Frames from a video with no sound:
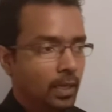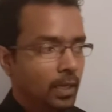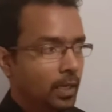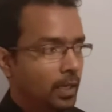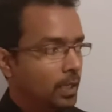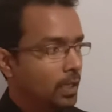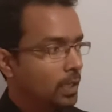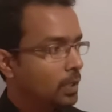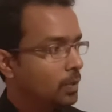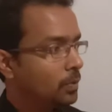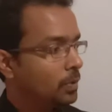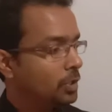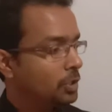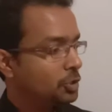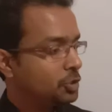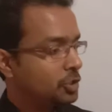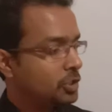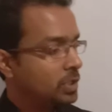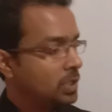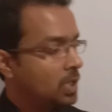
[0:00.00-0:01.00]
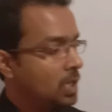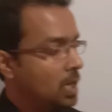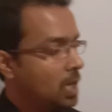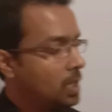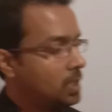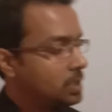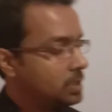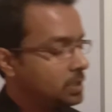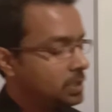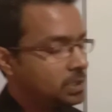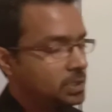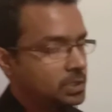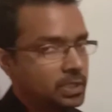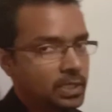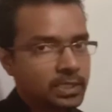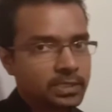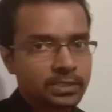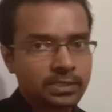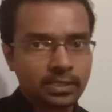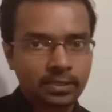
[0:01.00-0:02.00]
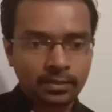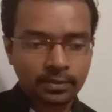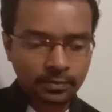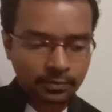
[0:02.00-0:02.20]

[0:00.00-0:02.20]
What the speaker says: equation under this lesson,